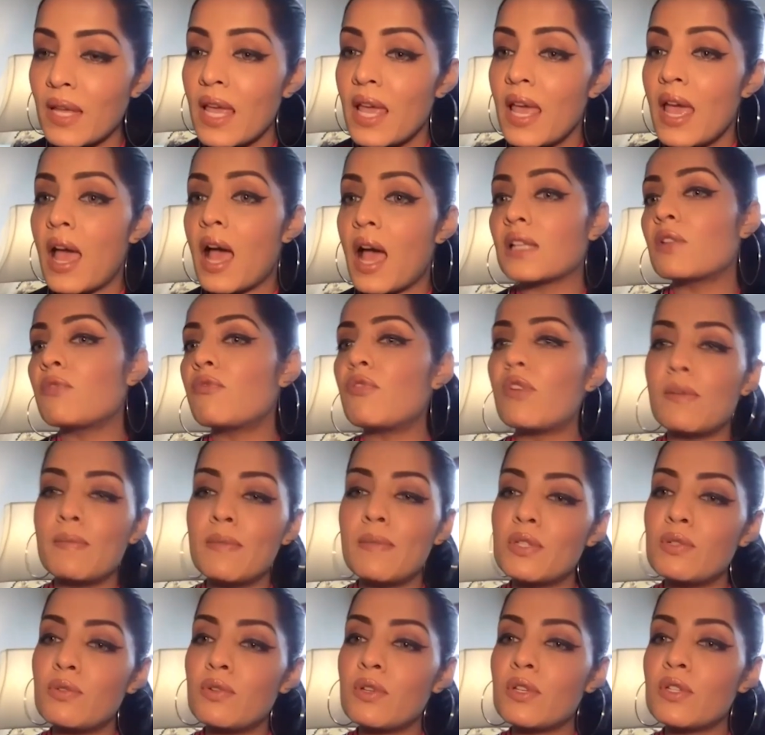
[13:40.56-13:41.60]
and the film
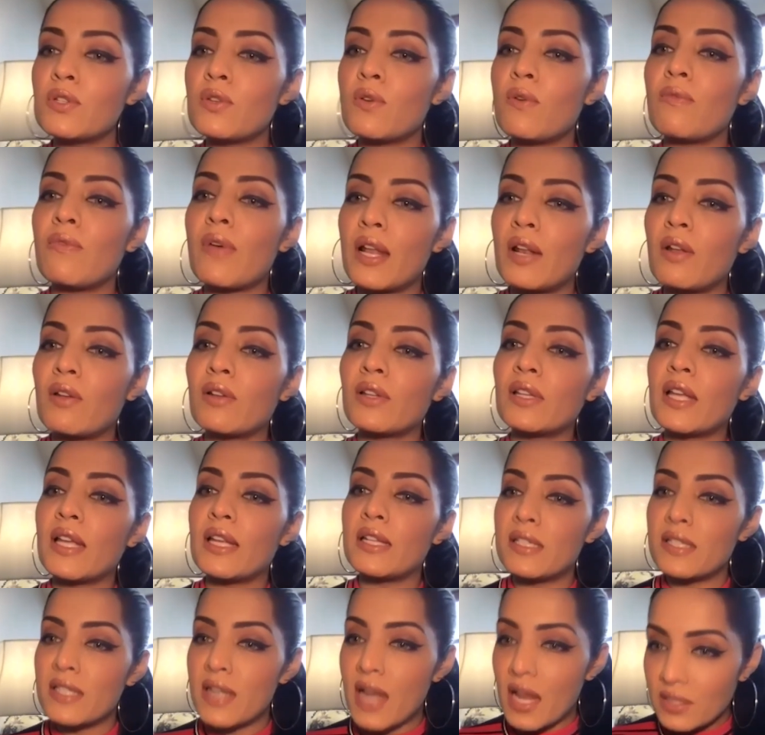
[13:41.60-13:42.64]
is doing so well on the
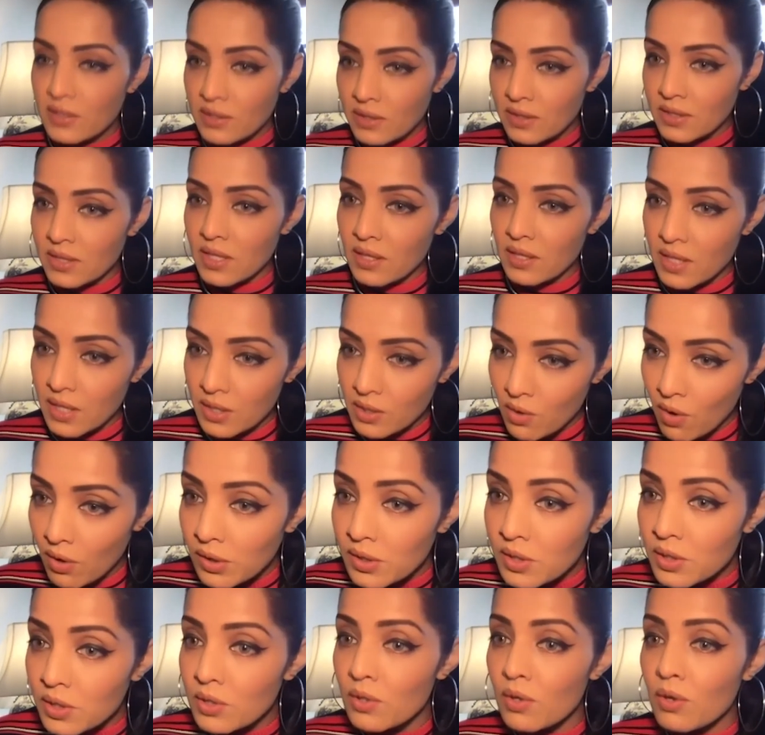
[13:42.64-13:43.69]
international circuit
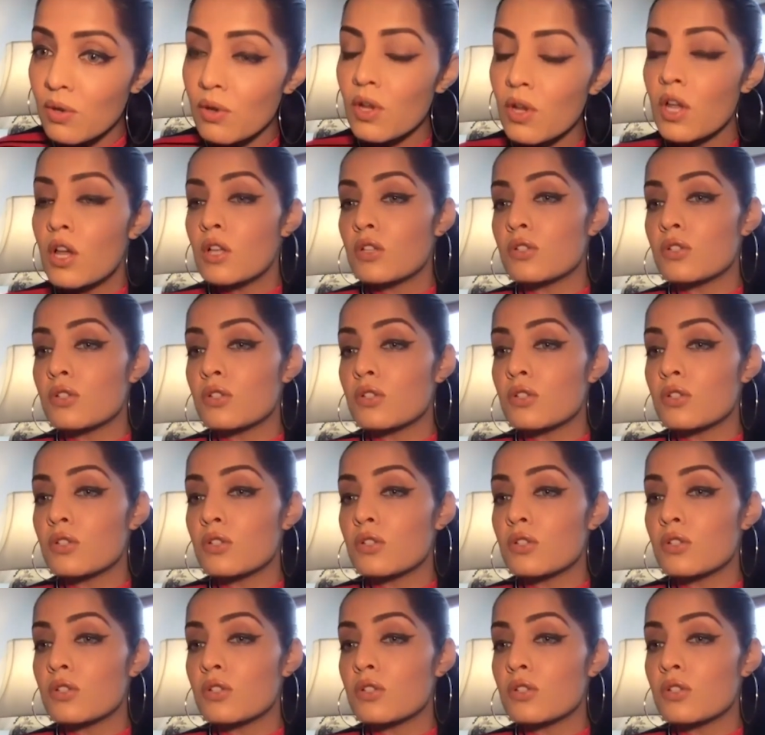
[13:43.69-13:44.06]
also.